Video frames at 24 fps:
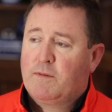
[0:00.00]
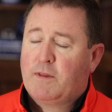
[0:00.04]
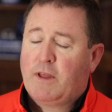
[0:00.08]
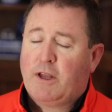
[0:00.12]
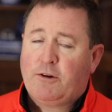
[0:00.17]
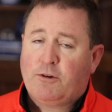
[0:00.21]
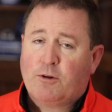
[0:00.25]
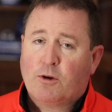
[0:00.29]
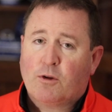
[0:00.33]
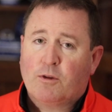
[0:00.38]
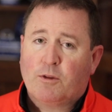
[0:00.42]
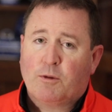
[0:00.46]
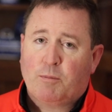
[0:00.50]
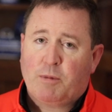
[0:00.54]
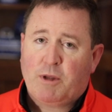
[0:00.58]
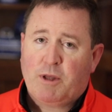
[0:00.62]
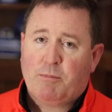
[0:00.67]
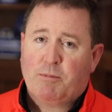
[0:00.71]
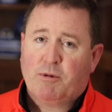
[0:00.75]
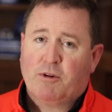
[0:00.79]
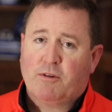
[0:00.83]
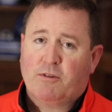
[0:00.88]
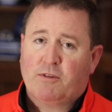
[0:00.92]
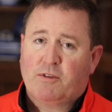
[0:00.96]
they told the
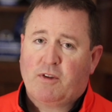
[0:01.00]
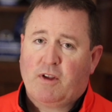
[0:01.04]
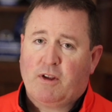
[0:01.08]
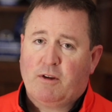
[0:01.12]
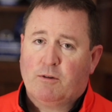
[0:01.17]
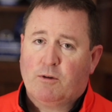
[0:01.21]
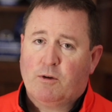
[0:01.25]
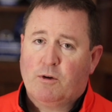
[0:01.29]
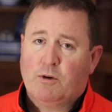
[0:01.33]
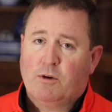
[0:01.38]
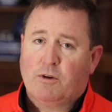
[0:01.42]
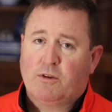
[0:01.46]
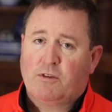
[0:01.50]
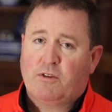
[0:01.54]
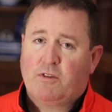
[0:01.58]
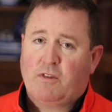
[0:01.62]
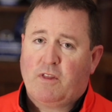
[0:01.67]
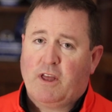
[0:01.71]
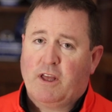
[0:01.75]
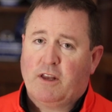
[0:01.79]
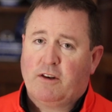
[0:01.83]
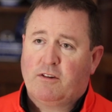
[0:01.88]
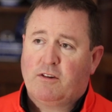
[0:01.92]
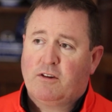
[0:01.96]
people of St. Louis
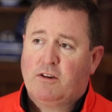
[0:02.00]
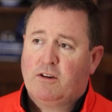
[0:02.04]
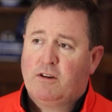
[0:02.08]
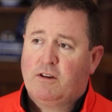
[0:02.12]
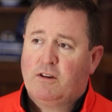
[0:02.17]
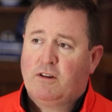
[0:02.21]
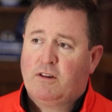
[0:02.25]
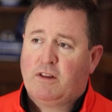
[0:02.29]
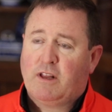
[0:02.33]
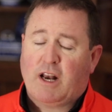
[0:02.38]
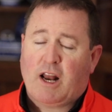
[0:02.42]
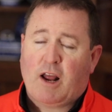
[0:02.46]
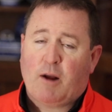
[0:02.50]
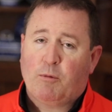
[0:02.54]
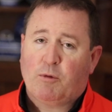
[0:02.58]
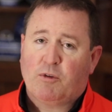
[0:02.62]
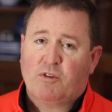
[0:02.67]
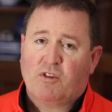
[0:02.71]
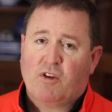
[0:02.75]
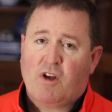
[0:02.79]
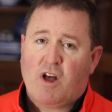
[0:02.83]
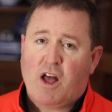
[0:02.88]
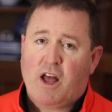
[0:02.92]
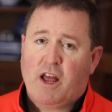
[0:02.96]
that I
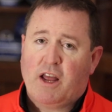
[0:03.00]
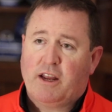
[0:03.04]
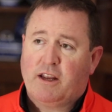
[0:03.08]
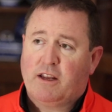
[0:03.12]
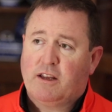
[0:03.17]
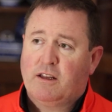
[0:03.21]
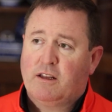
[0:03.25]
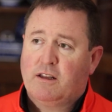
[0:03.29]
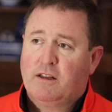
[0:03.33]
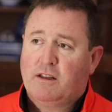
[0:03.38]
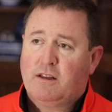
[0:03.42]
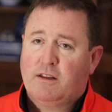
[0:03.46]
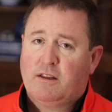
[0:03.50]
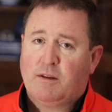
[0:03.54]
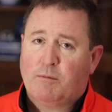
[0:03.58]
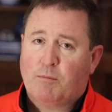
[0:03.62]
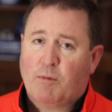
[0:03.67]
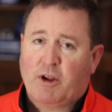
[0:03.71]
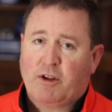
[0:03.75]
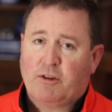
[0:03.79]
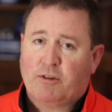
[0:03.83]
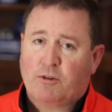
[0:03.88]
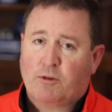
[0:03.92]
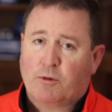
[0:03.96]
was lying. That
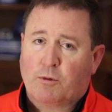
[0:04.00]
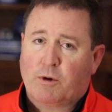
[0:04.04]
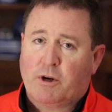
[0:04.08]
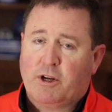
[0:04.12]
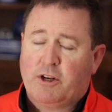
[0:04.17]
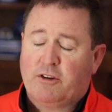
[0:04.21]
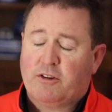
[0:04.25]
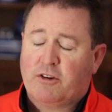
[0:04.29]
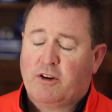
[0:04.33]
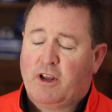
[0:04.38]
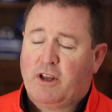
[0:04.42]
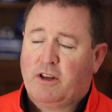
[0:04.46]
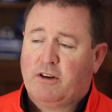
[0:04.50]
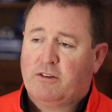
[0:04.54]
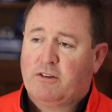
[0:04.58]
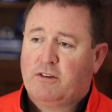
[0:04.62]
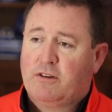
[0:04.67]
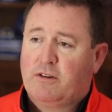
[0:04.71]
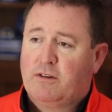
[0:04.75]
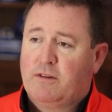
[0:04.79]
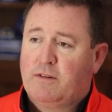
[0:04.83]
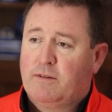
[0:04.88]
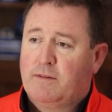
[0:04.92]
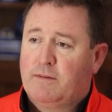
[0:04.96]
my story
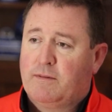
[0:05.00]
changed.